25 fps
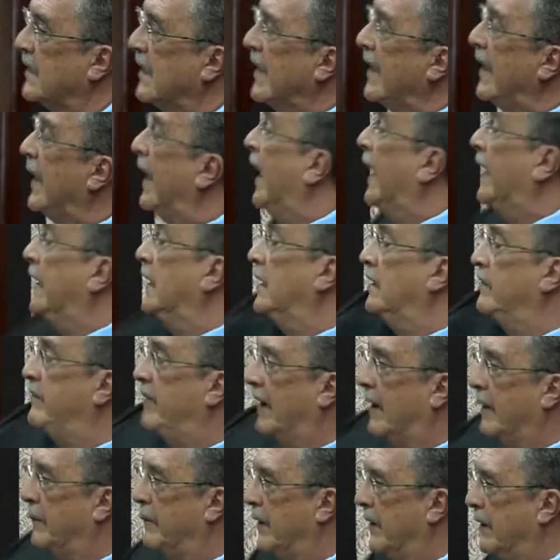any
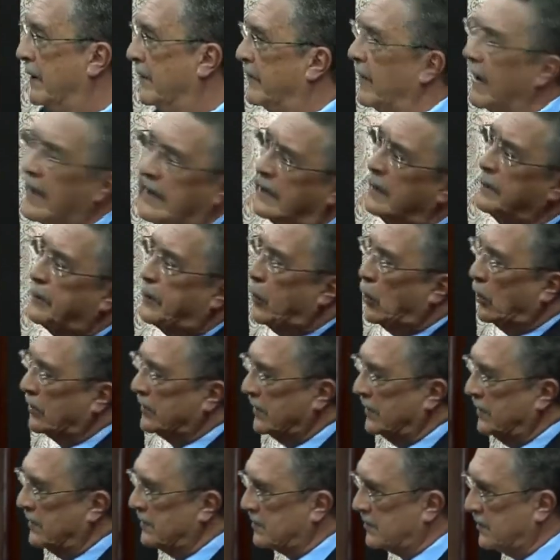development of any port in
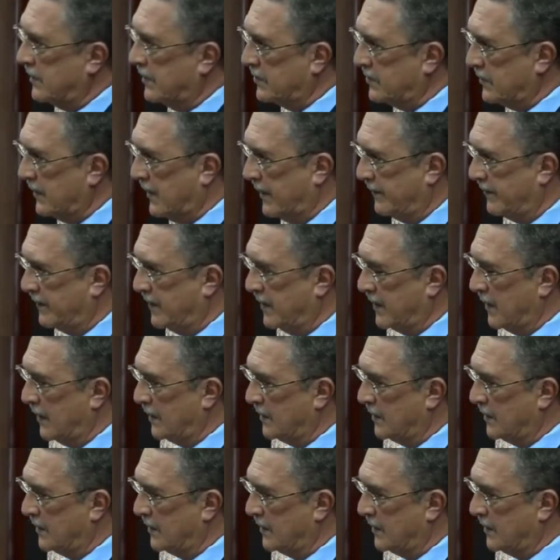this country after that.